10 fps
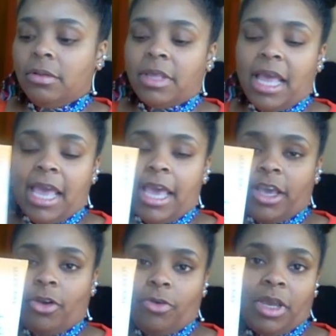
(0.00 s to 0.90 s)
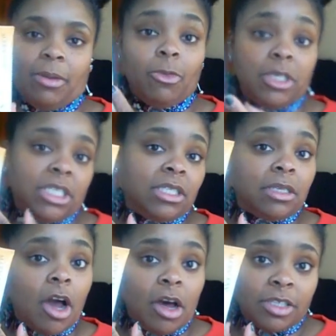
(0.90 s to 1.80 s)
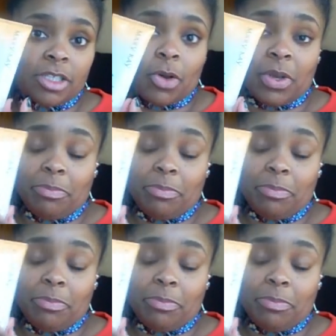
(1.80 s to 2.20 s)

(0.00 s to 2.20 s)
the hand cream, which is also in